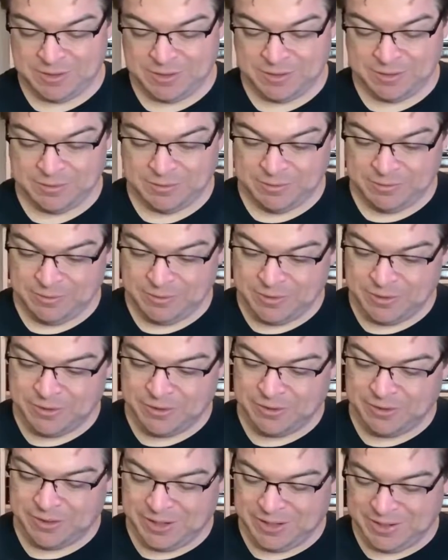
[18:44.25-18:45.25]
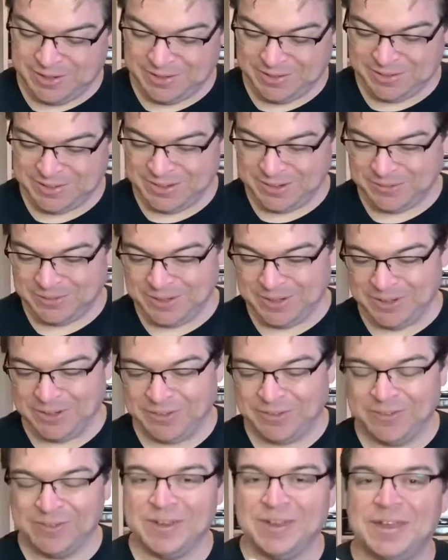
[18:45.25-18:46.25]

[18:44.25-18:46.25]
Like a little, oh yeah, there we go.